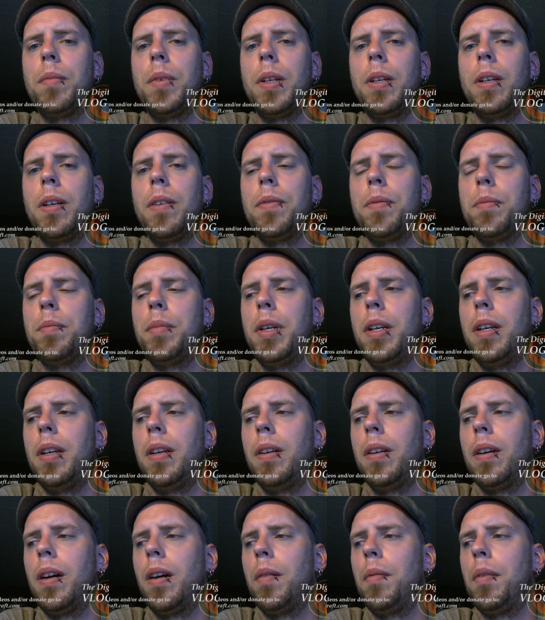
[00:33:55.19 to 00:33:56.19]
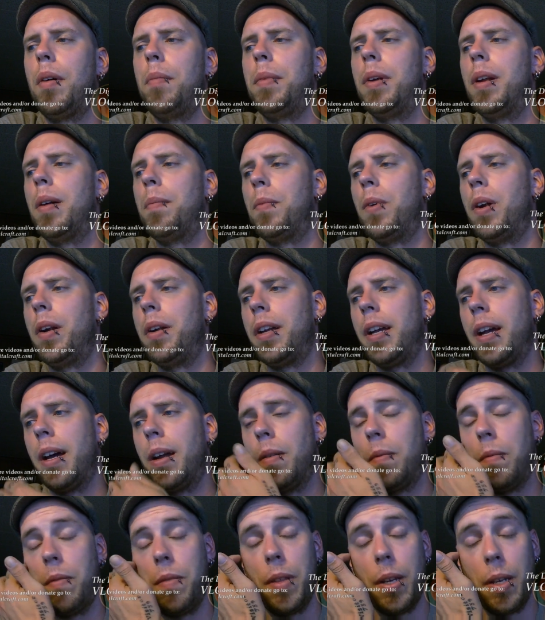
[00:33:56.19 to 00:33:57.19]
It gives me, I'm running
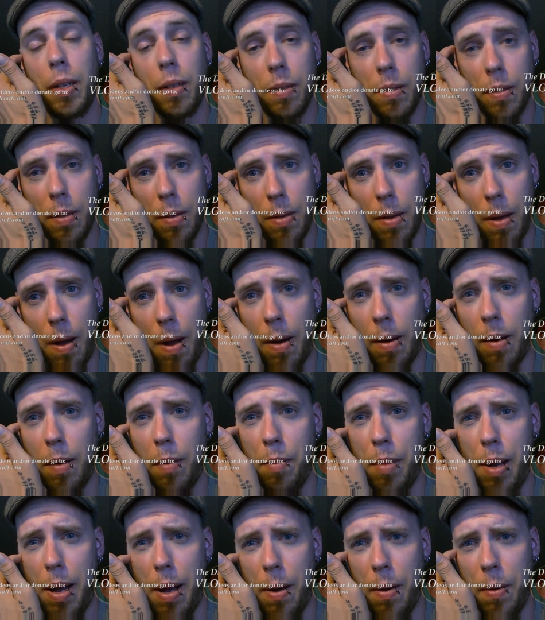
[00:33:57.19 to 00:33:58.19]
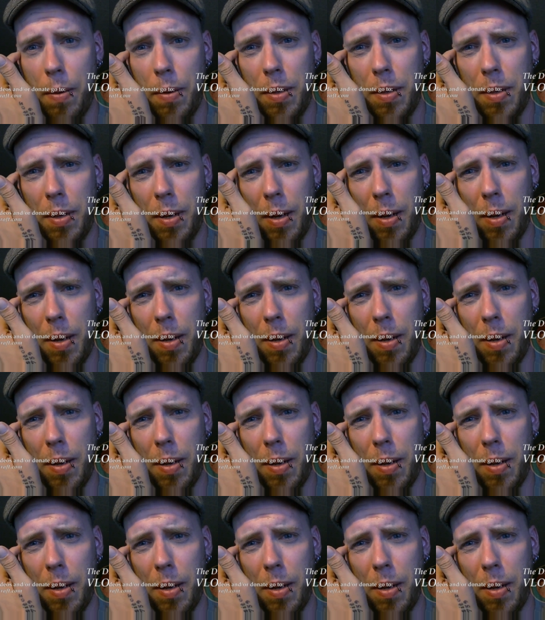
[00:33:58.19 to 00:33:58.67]
out of things to talk about